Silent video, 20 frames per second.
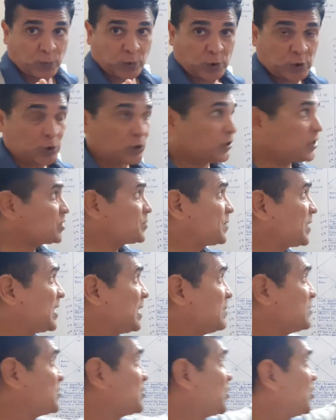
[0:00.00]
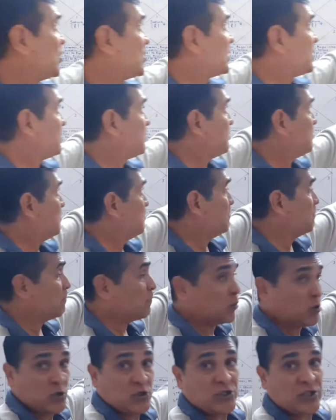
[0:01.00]
So this becomes your
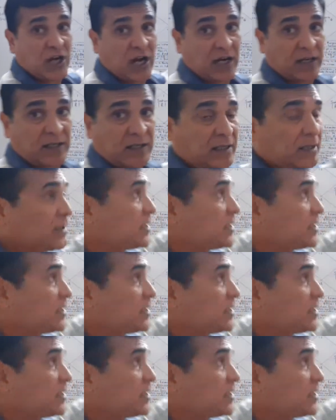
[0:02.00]
moon chart,